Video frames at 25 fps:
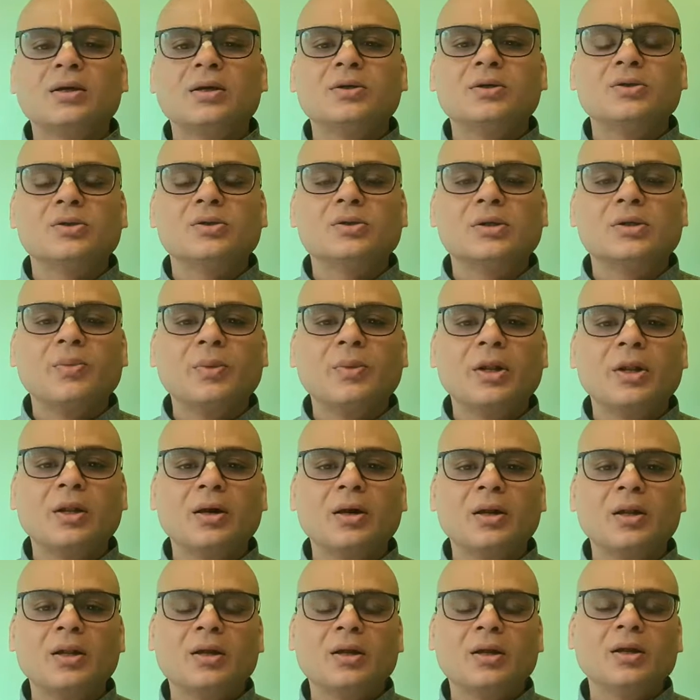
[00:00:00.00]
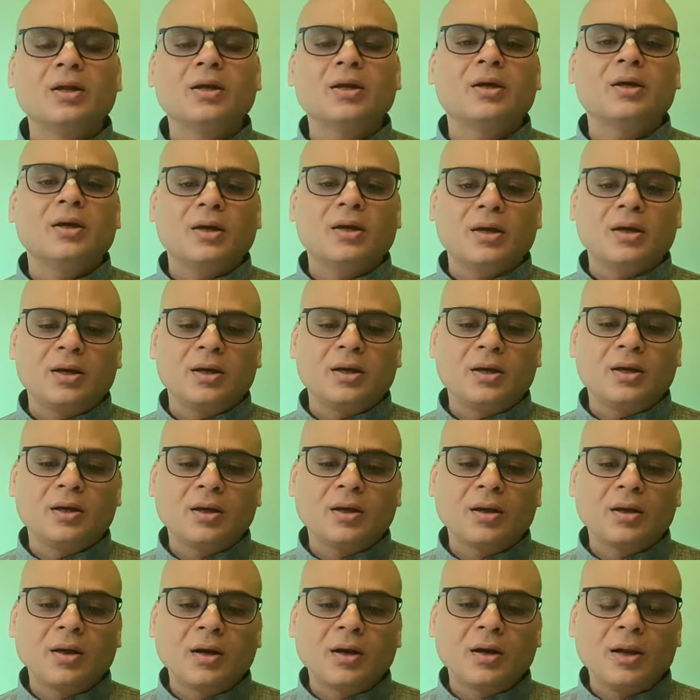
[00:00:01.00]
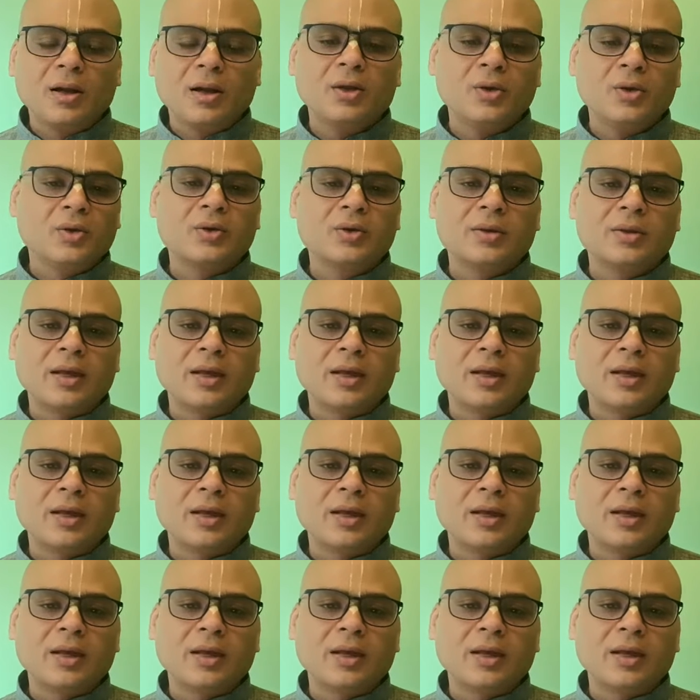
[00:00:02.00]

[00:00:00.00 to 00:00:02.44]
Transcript: So similarly, in Kali Yuga,